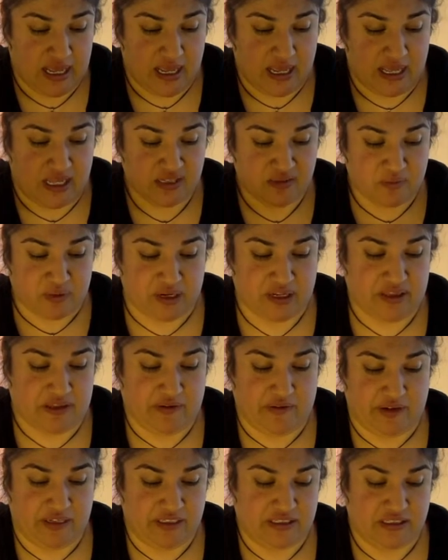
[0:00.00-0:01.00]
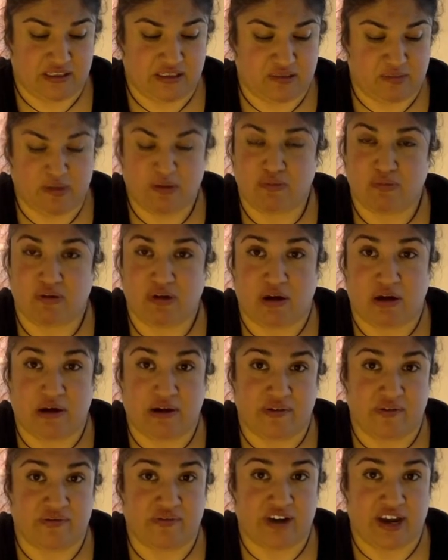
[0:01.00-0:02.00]
is one of the reasons people are
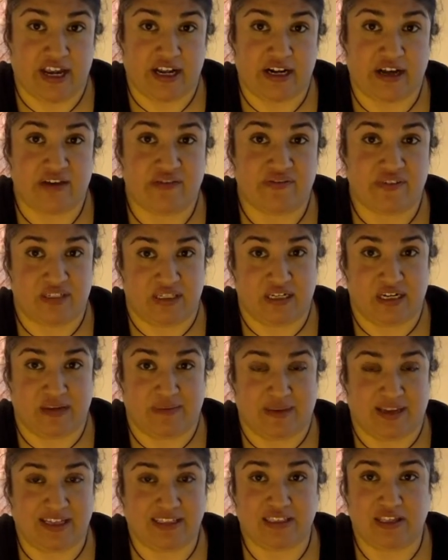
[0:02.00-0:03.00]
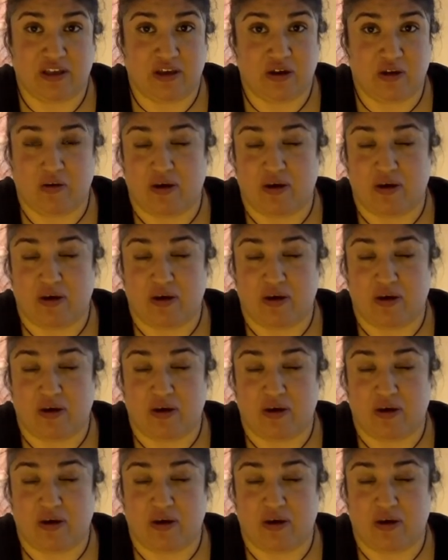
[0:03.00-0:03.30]
afraid of visiting Mexico.